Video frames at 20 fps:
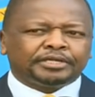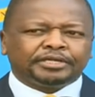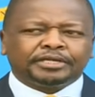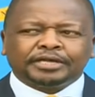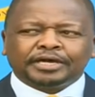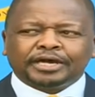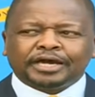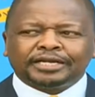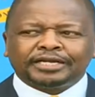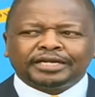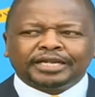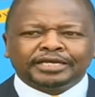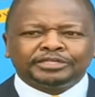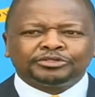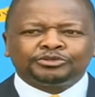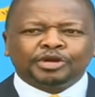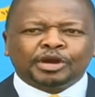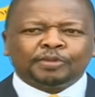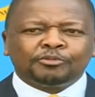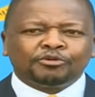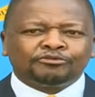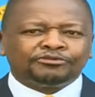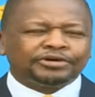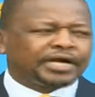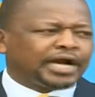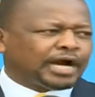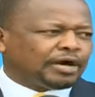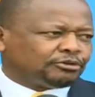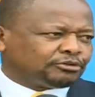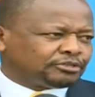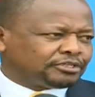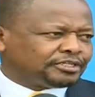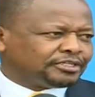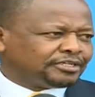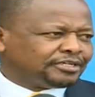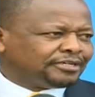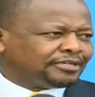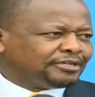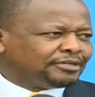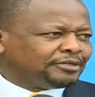unless you are moving out
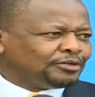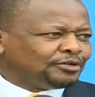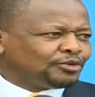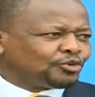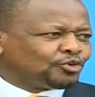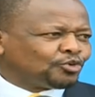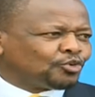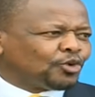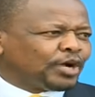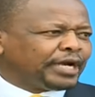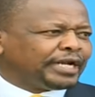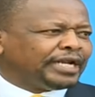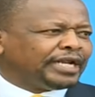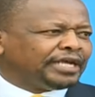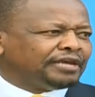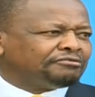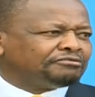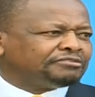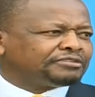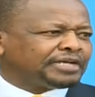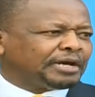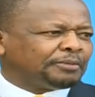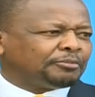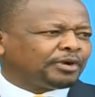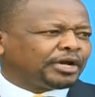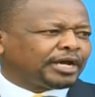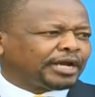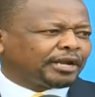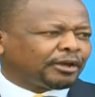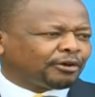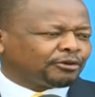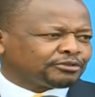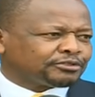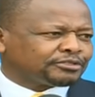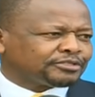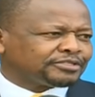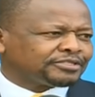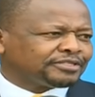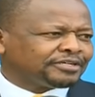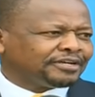to go and live somewhere
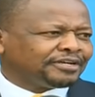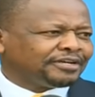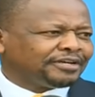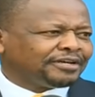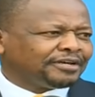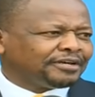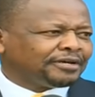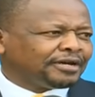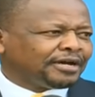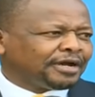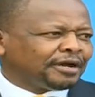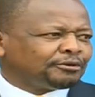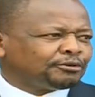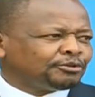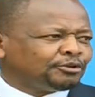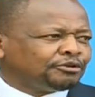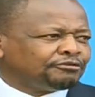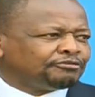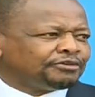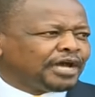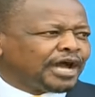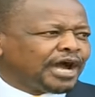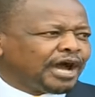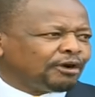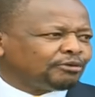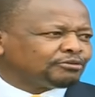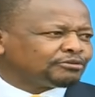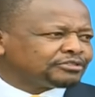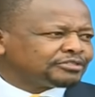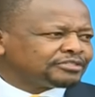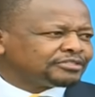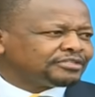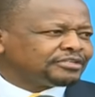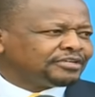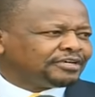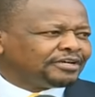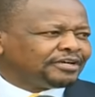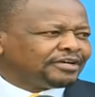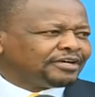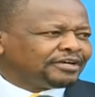else, you leave your house.
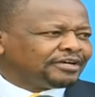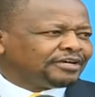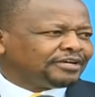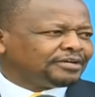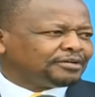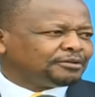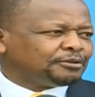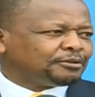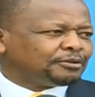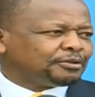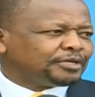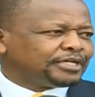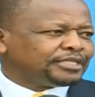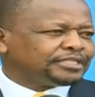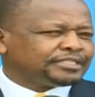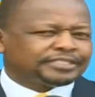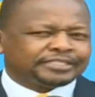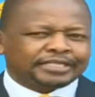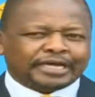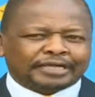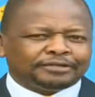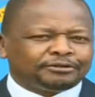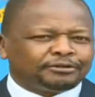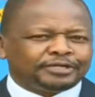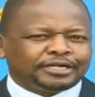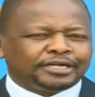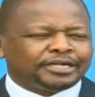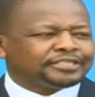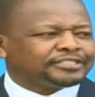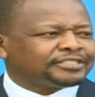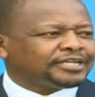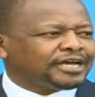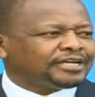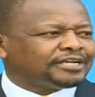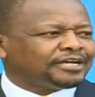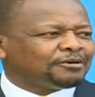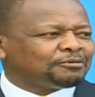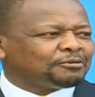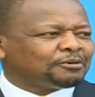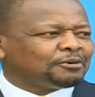You know, it's, I don't understand,
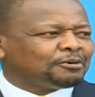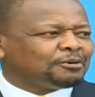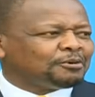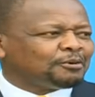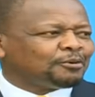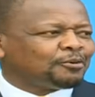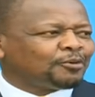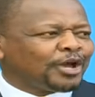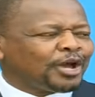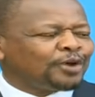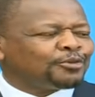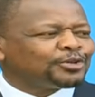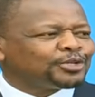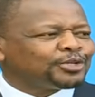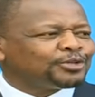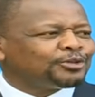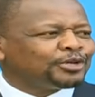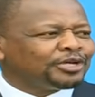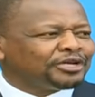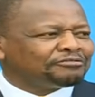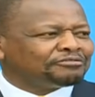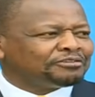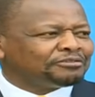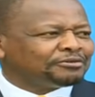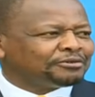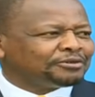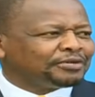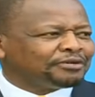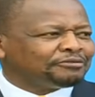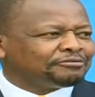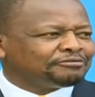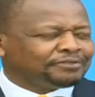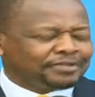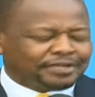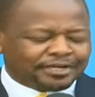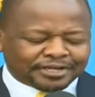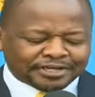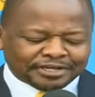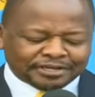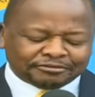where will you live if
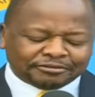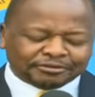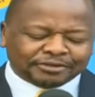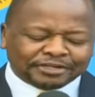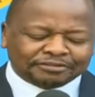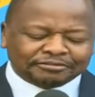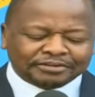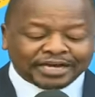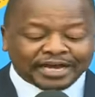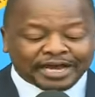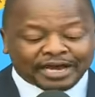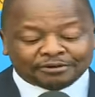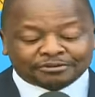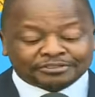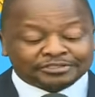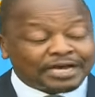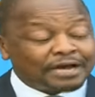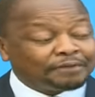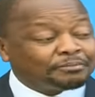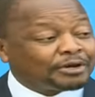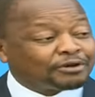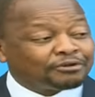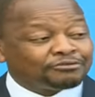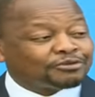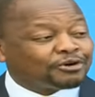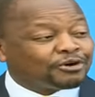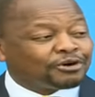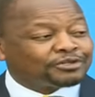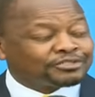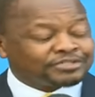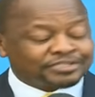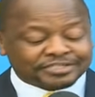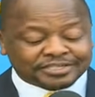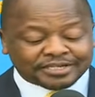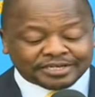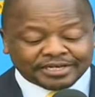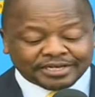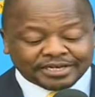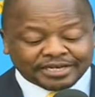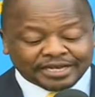you leave your house? But of course,
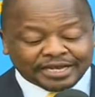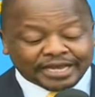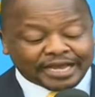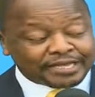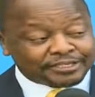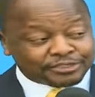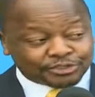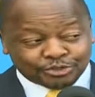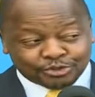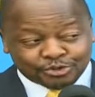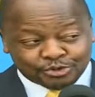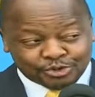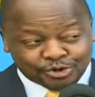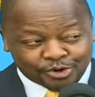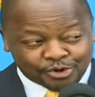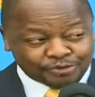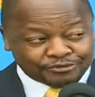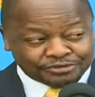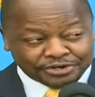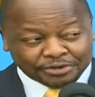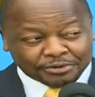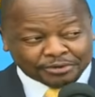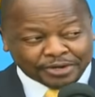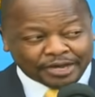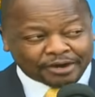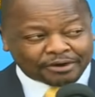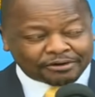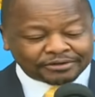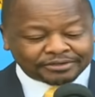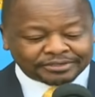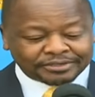as you know very well,